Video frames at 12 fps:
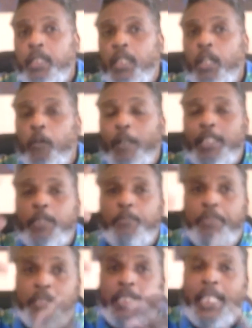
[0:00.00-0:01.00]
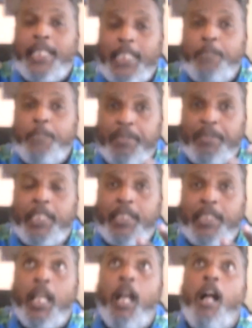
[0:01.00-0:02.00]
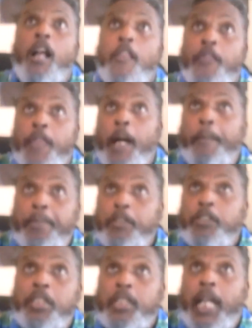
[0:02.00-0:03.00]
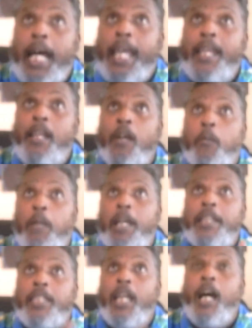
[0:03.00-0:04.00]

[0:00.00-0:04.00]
which present then presents the blue sky with